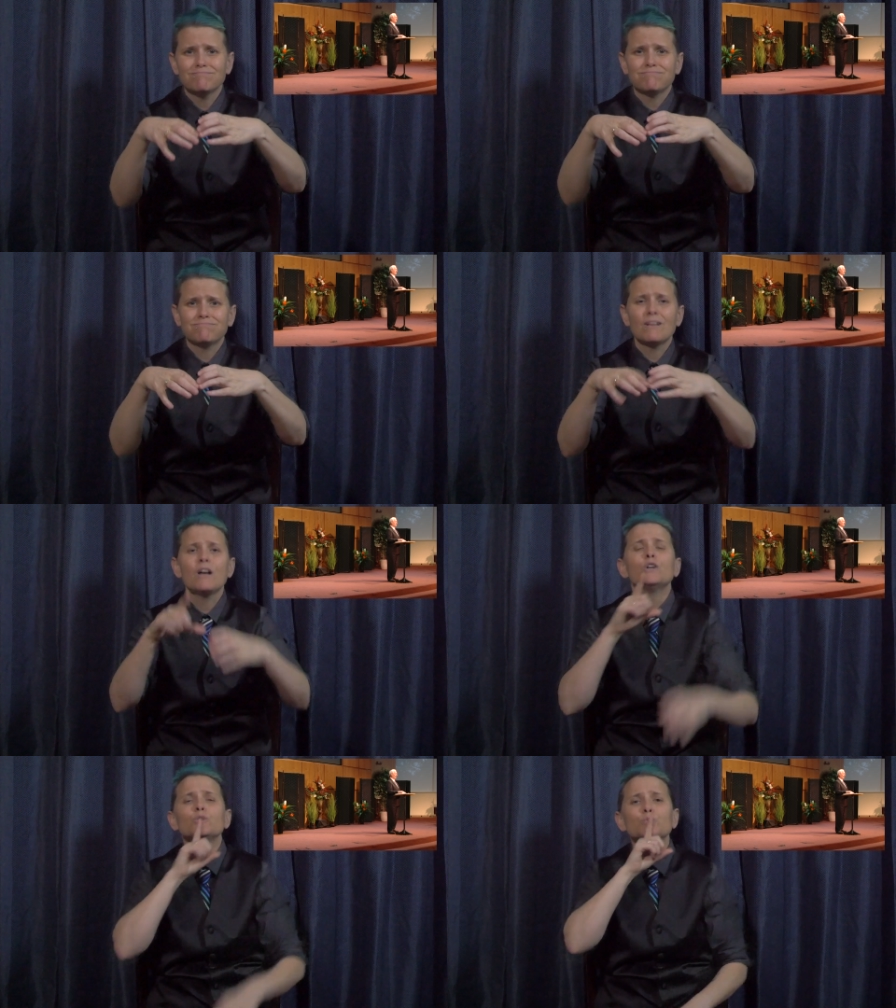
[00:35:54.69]
And
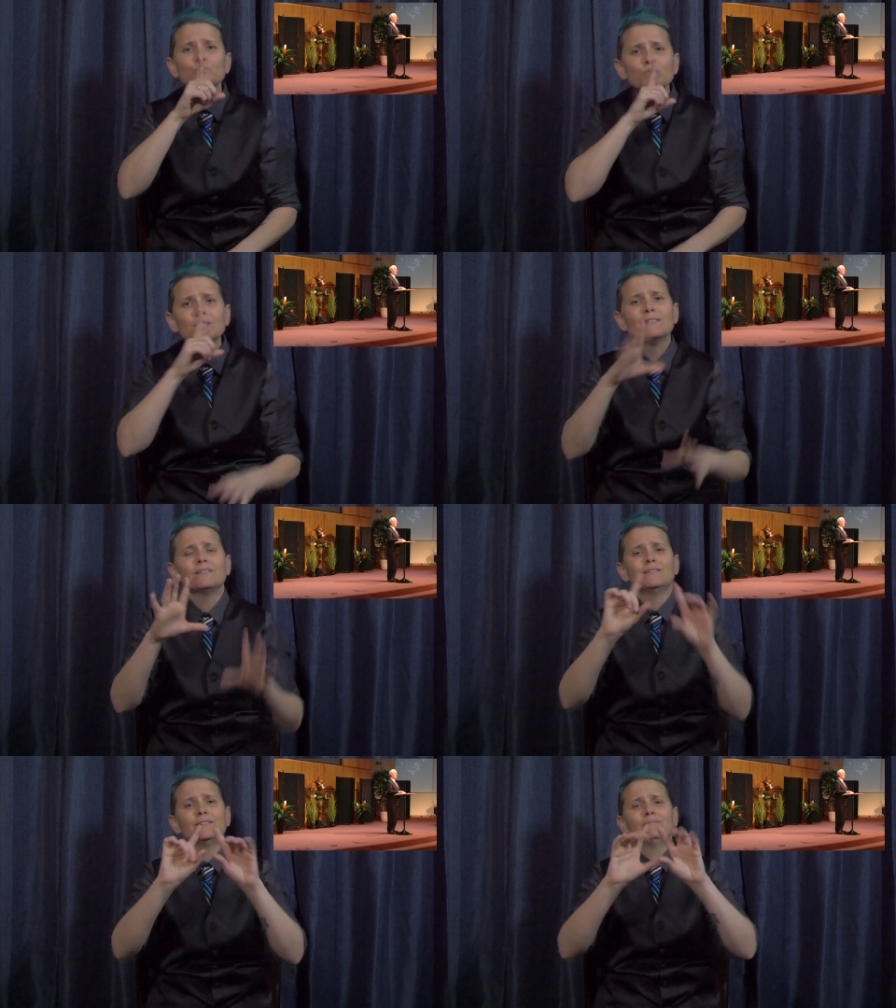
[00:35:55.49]
so, yes,
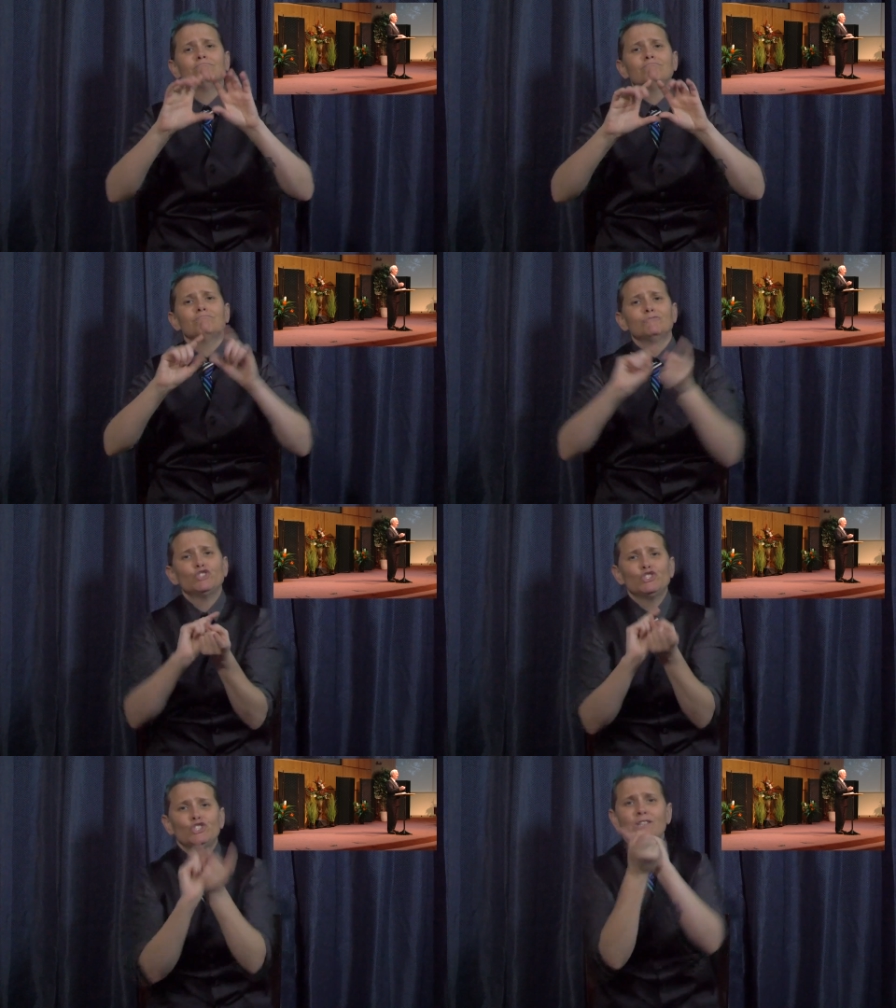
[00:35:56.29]
the
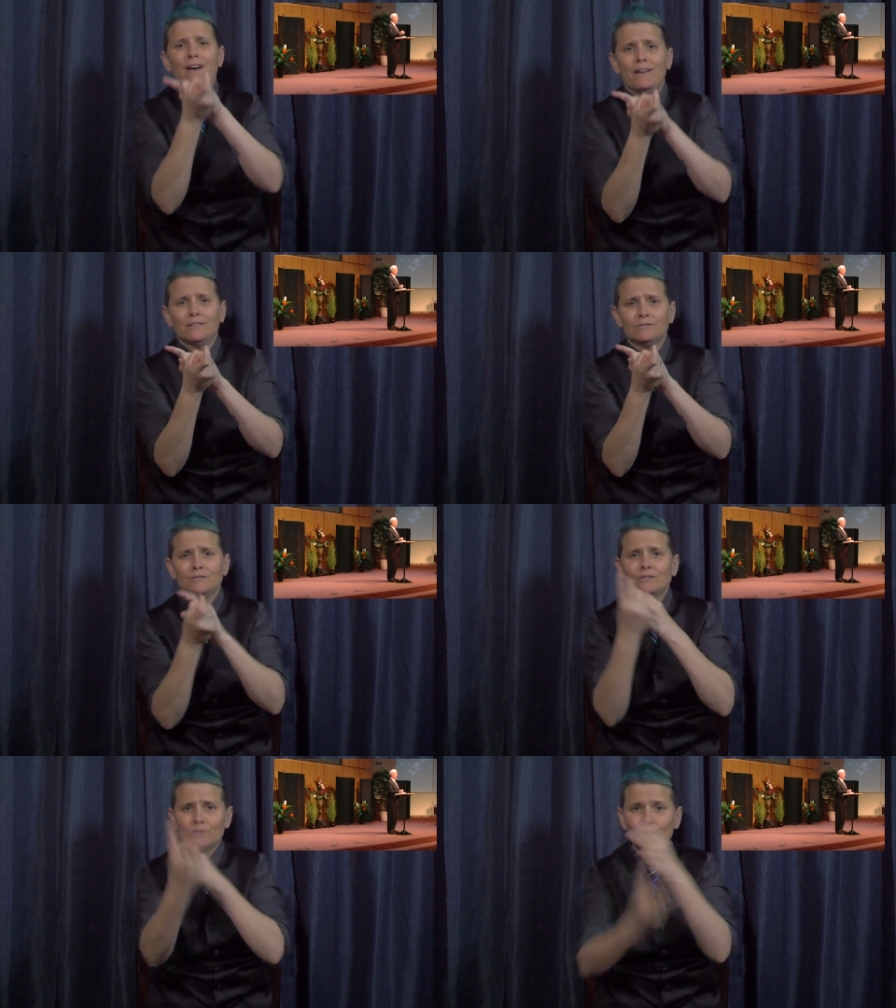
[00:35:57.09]
heart,
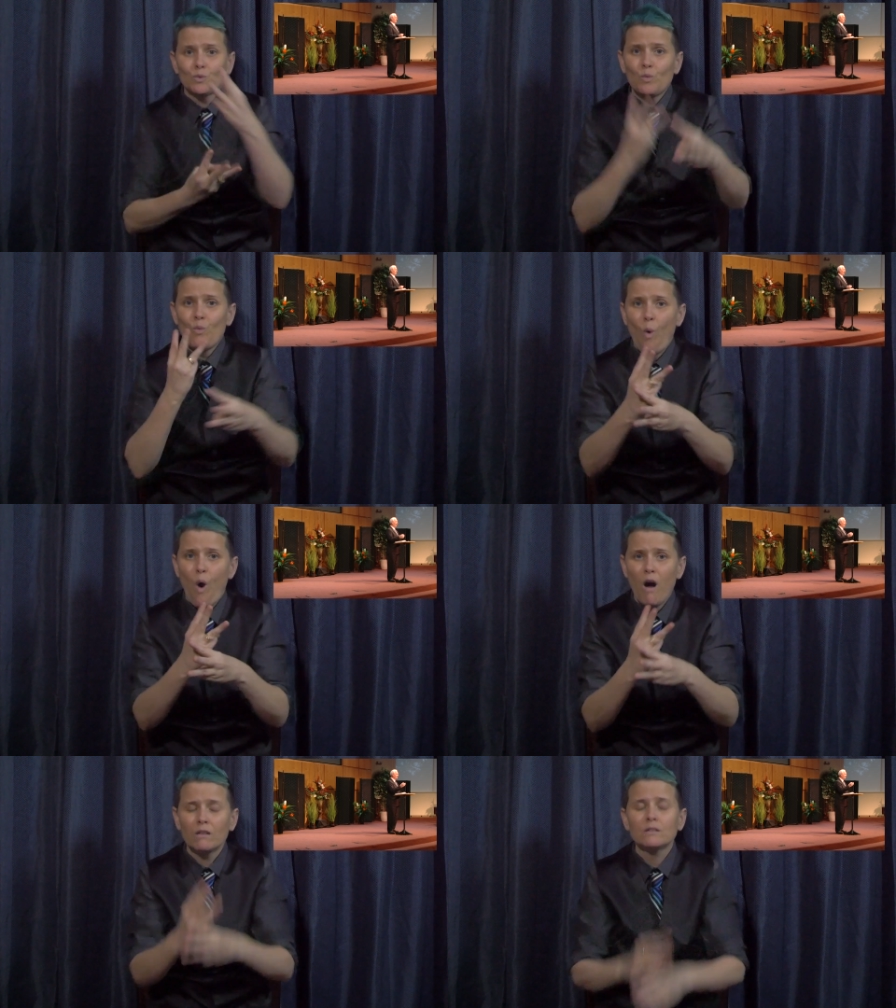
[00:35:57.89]
the
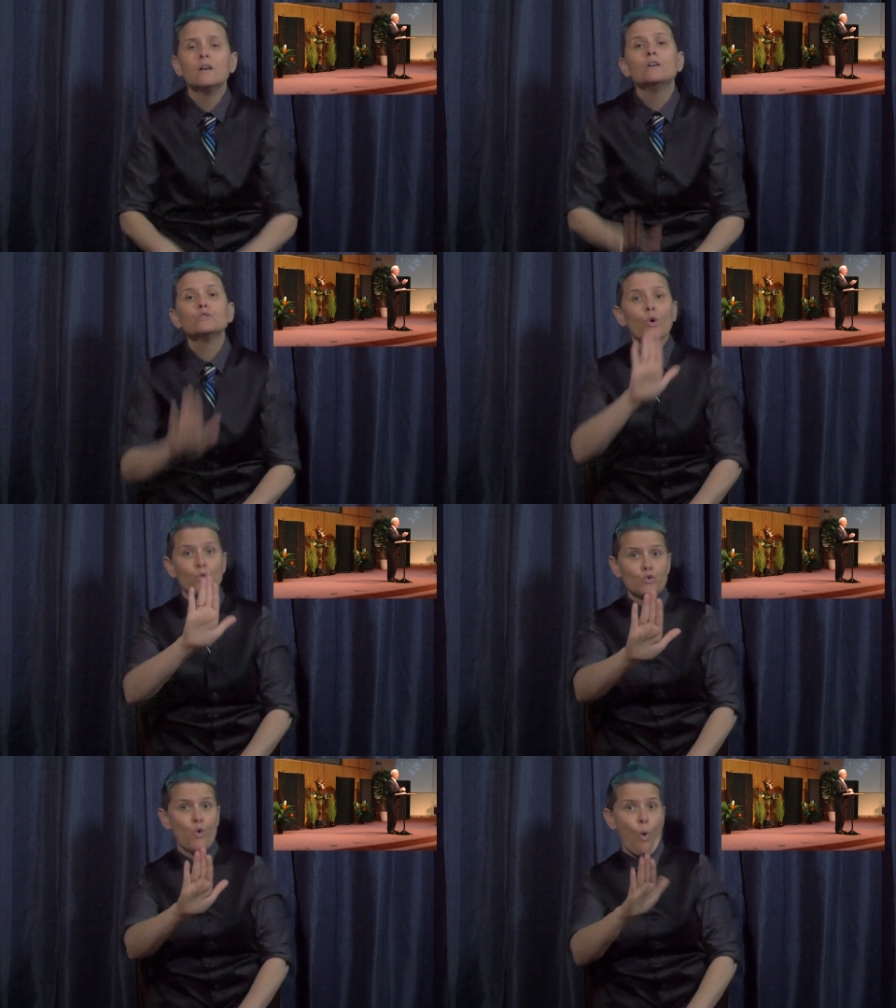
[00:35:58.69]
heart that is the
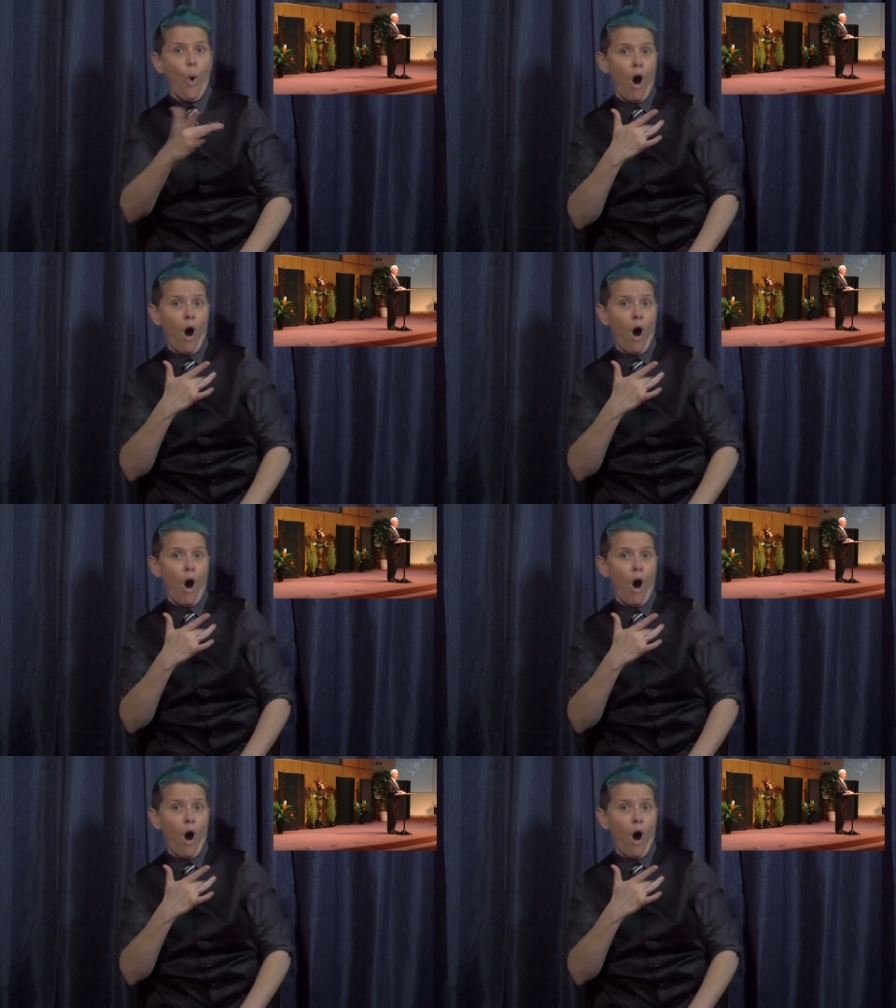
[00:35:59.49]
heart of your